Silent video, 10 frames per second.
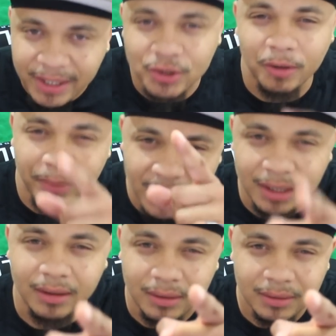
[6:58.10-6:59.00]
I respect your
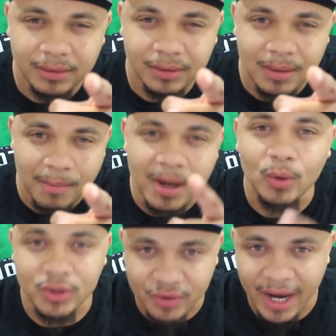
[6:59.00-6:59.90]
opinion
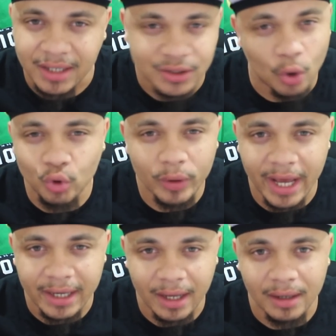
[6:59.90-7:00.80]
but it was trash.
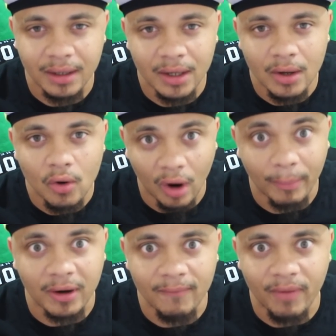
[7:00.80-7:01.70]
Don't do that again.
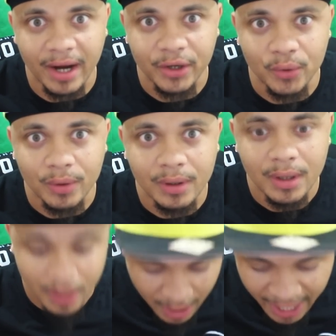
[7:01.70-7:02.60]
Or I'm gonna come find you.
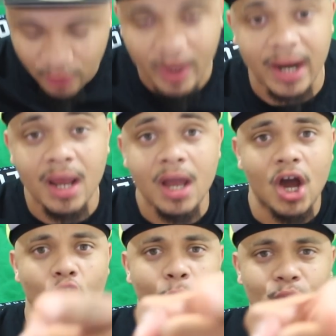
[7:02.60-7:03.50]
Anyway,
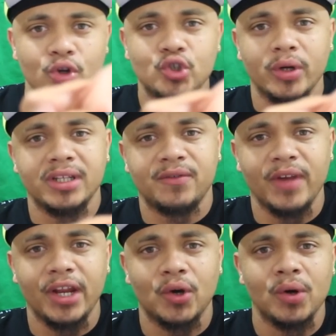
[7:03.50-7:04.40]
I hope you
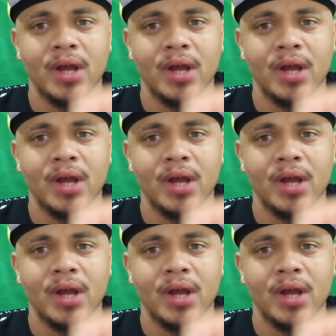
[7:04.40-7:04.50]
enjoyed this